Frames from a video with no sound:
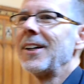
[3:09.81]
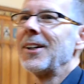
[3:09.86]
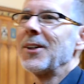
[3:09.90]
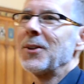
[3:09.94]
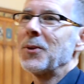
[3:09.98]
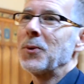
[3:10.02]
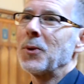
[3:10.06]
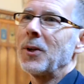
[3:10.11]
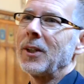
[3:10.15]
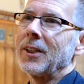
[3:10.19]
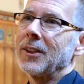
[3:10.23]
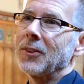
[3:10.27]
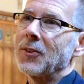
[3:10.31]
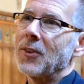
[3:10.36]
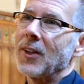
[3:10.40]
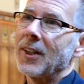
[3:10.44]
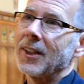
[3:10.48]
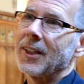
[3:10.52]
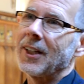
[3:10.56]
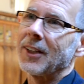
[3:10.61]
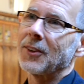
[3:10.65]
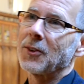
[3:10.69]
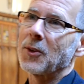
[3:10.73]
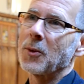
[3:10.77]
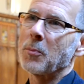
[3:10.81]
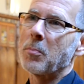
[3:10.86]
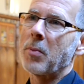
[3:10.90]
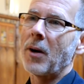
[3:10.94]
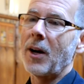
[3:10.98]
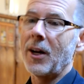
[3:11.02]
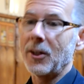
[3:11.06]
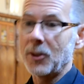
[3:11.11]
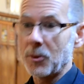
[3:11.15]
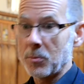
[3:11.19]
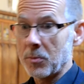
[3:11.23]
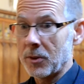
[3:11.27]
right? That at the
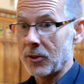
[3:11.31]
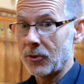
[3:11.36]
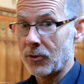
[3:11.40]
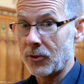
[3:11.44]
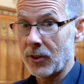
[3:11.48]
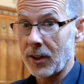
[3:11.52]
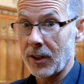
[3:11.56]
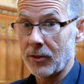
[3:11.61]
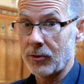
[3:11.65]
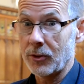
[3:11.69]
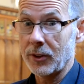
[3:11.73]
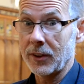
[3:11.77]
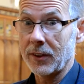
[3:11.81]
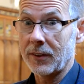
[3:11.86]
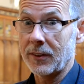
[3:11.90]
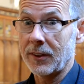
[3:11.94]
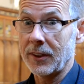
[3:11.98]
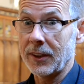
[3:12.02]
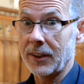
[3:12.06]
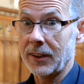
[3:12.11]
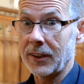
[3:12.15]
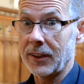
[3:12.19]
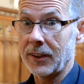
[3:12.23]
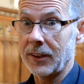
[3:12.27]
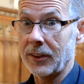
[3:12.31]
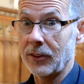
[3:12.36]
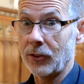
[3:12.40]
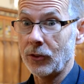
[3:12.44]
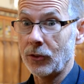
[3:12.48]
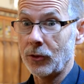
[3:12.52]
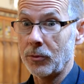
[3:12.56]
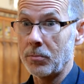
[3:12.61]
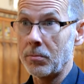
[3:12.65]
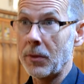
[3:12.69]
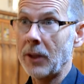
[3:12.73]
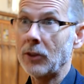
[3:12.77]
bottom of everything
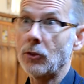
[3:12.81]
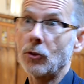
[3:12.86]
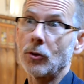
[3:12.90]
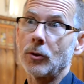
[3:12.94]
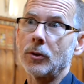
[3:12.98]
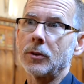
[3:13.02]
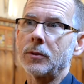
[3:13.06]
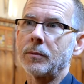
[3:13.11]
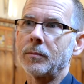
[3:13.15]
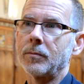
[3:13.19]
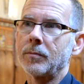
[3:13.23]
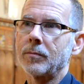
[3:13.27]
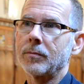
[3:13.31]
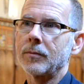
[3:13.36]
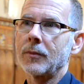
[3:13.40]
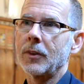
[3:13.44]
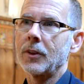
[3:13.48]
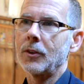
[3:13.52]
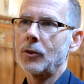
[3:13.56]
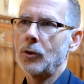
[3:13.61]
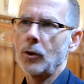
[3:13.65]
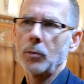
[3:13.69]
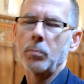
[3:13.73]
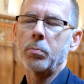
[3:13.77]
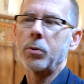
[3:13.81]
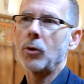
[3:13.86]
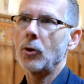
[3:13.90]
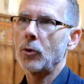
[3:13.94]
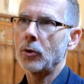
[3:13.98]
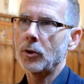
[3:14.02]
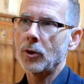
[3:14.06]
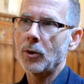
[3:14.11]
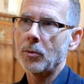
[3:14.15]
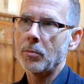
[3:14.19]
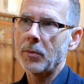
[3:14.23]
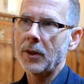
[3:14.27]
is mental or
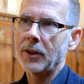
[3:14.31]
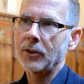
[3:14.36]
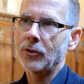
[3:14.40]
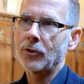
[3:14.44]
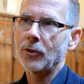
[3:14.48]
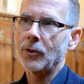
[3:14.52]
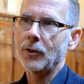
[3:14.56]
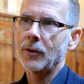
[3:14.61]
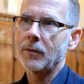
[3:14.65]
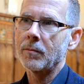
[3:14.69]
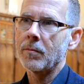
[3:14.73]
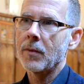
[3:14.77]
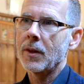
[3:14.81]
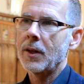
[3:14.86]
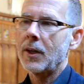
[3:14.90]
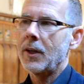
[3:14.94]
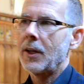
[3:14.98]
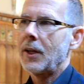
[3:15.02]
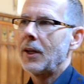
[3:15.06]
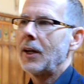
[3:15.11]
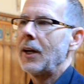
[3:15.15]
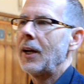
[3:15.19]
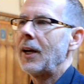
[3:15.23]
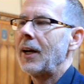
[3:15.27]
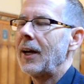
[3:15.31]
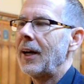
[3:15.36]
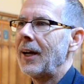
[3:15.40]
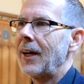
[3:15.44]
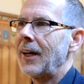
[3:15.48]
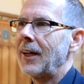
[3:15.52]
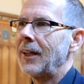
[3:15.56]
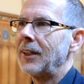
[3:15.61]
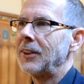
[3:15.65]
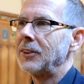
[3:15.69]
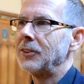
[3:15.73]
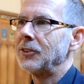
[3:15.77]
proto-mental.
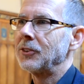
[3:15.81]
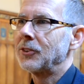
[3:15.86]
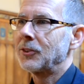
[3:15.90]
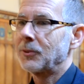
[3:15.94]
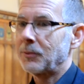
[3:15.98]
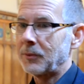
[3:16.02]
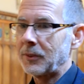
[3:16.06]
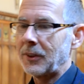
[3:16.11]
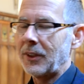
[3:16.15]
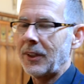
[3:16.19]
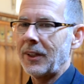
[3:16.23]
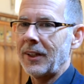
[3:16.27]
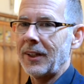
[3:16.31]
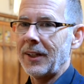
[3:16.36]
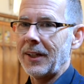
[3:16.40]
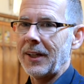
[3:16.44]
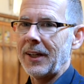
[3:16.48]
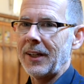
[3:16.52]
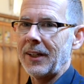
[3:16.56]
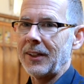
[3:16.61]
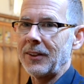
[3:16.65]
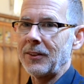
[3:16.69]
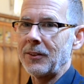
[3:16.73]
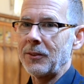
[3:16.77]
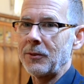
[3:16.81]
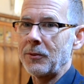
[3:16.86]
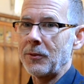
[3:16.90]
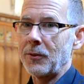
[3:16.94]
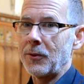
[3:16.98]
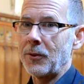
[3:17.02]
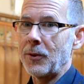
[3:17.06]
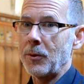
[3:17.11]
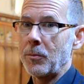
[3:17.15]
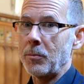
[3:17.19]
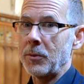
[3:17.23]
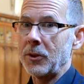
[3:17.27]
And
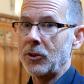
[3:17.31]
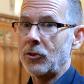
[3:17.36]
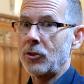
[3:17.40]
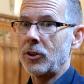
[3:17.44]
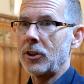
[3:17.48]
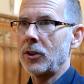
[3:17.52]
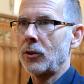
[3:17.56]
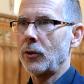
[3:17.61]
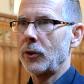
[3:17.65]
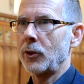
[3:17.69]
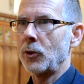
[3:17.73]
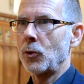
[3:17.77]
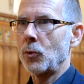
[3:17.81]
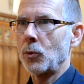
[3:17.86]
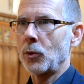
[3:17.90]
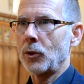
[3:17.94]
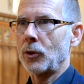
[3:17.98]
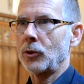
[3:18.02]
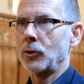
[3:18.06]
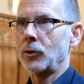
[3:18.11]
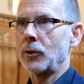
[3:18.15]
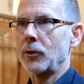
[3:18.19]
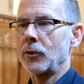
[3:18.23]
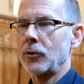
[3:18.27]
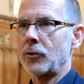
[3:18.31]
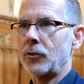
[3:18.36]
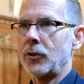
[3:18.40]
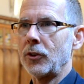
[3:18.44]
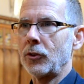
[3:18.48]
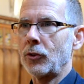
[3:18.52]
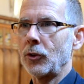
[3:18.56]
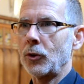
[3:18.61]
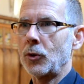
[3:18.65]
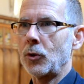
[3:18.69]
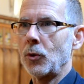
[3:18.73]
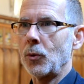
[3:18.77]
the material world or the
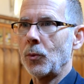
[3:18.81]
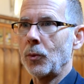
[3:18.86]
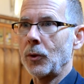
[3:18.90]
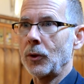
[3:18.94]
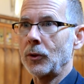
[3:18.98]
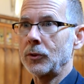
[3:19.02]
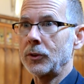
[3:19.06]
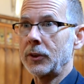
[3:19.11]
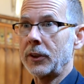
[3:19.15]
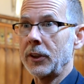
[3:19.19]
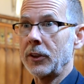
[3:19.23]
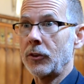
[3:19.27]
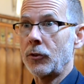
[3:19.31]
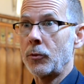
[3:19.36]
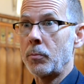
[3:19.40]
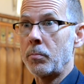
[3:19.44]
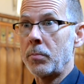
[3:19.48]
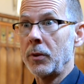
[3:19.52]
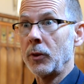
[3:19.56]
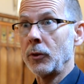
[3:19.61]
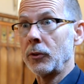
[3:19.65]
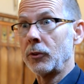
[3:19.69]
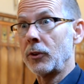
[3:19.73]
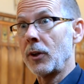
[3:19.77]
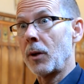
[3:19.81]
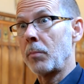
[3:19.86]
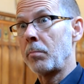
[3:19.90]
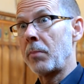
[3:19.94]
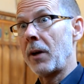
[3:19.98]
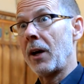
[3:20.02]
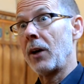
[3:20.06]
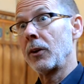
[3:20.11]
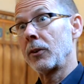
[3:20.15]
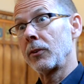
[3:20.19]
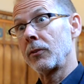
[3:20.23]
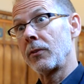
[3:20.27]
physical world gets built up
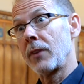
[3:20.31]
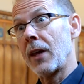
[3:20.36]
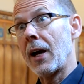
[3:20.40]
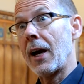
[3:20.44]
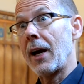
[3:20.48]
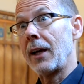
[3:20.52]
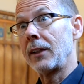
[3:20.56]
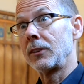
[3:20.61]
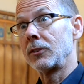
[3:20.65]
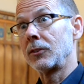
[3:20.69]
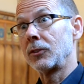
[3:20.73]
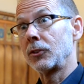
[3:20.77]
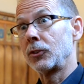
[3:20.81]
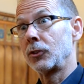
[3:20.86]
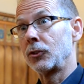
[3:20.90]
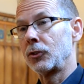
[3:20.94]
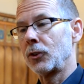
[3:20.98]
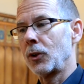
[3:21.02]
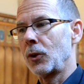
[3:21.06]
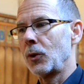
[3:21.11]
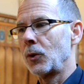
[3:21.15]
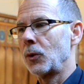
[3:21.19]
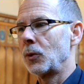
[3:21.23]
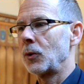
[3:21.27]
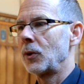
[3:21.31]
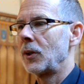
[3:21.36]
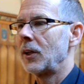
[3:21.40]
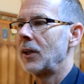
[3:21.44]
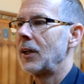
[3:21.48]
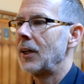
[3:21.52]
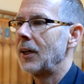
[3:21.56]
out of that. So